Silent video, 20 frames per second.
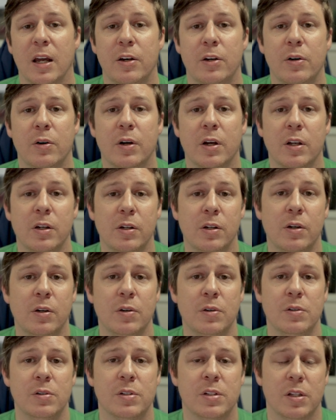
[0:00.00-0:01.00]
and you can
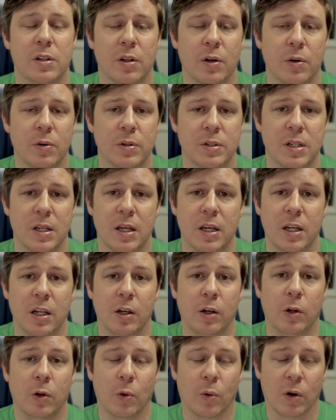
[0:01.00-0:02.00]
use those
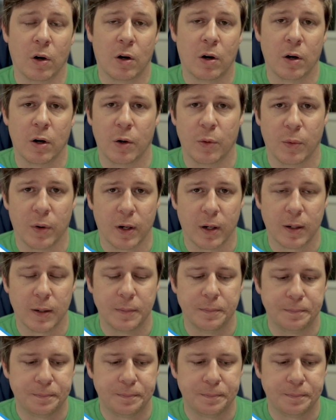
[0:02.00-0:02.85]
in your artwork.